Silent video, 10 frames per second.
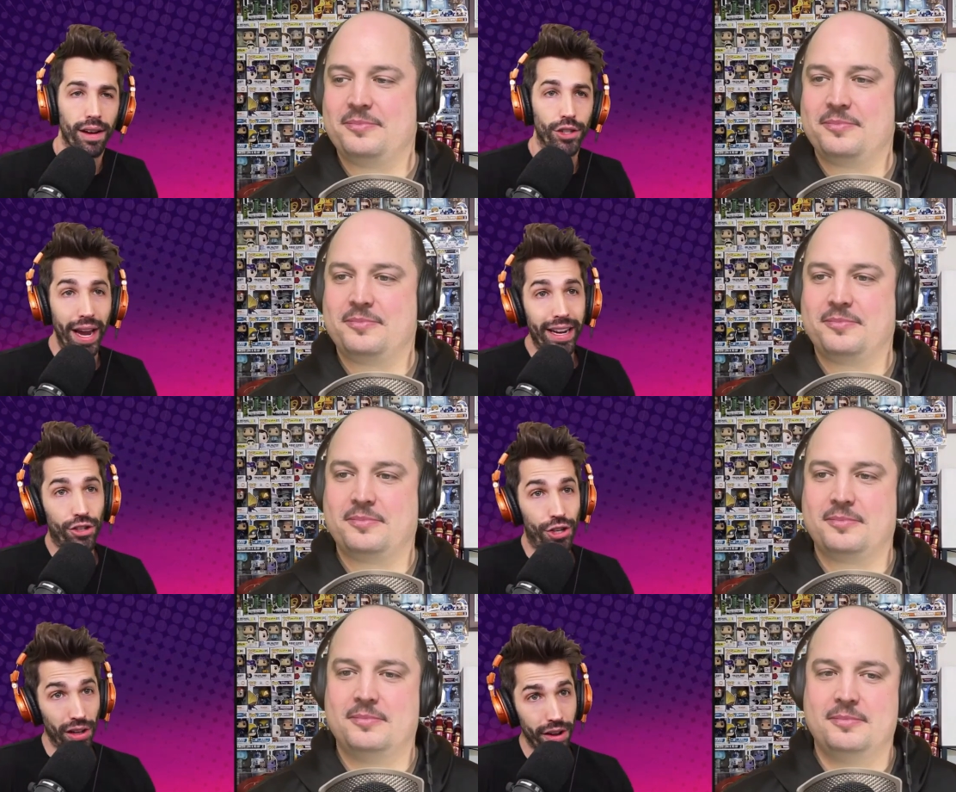Speaker 1: Jake
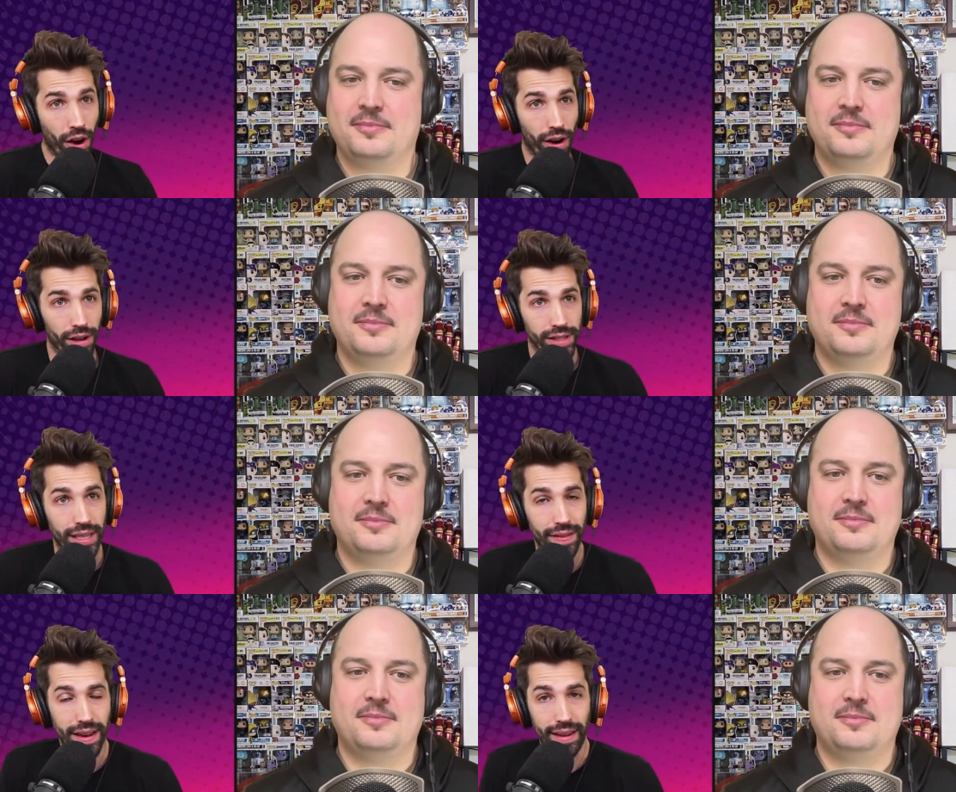Gyllenhaal
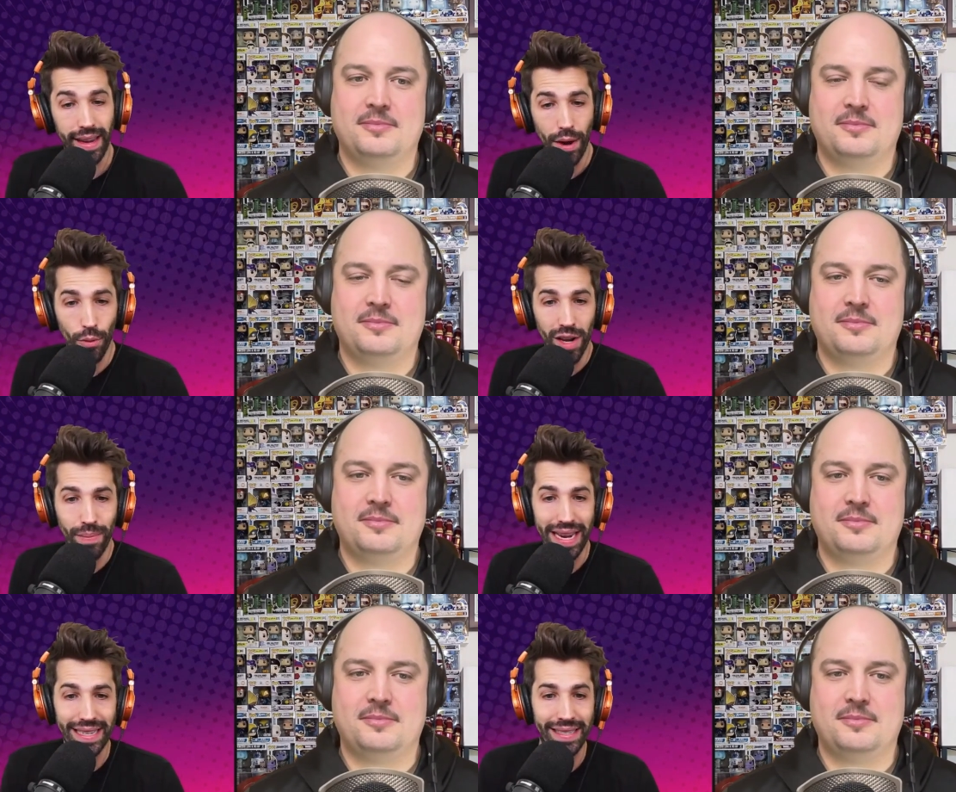said that he would
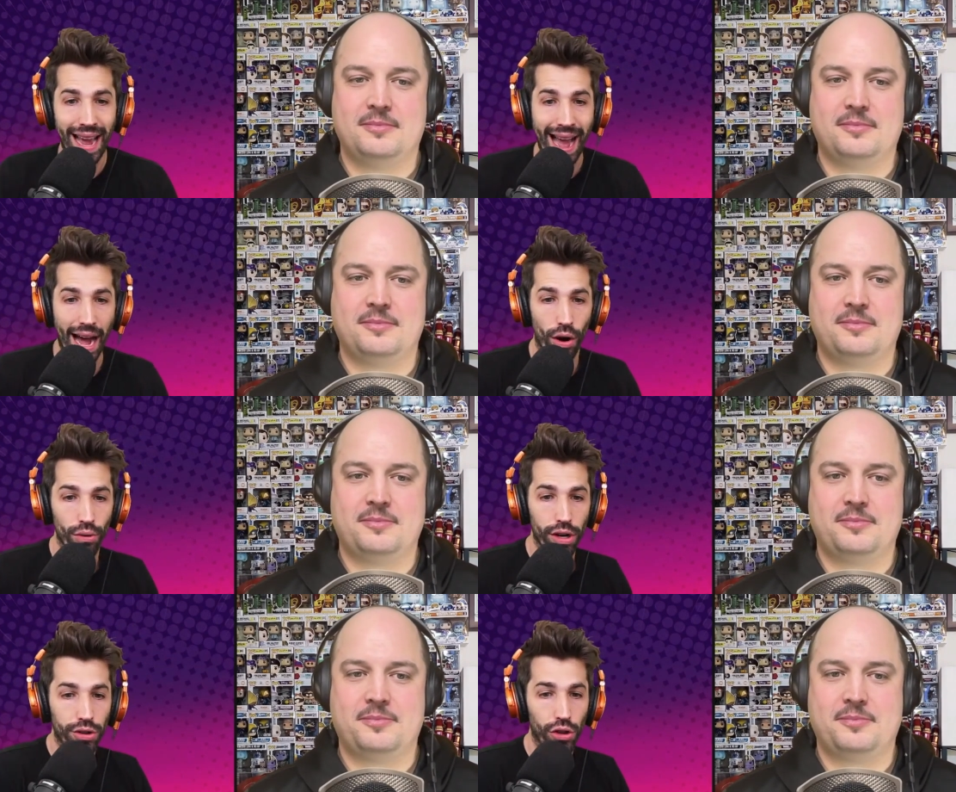be
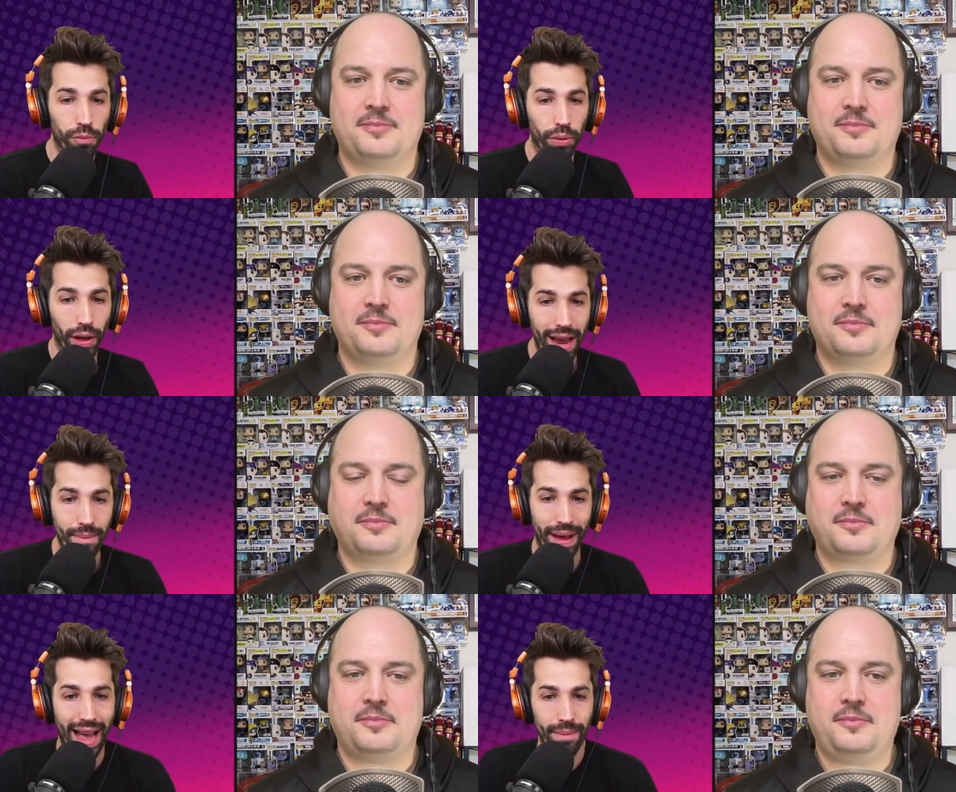down to play
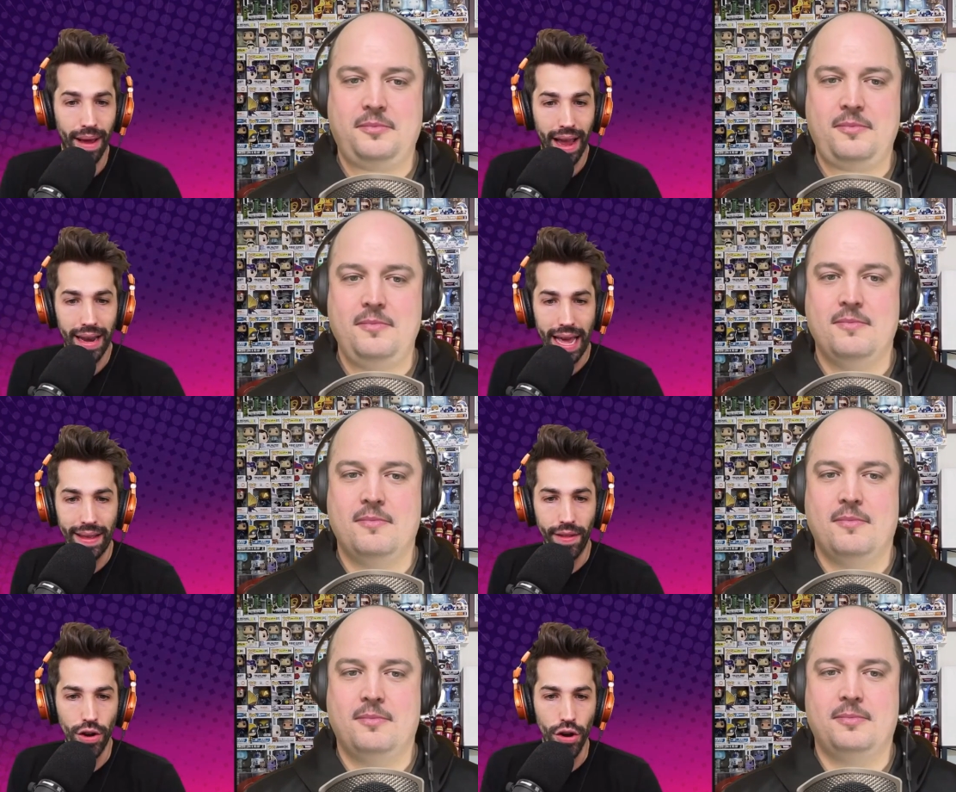Batman
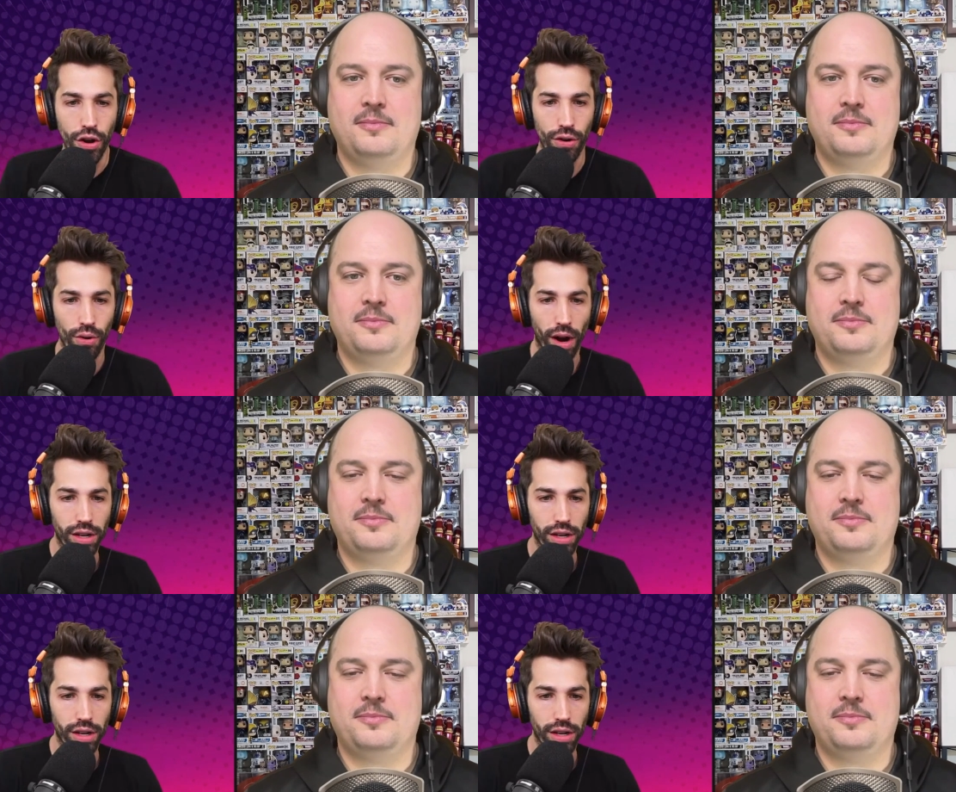in the new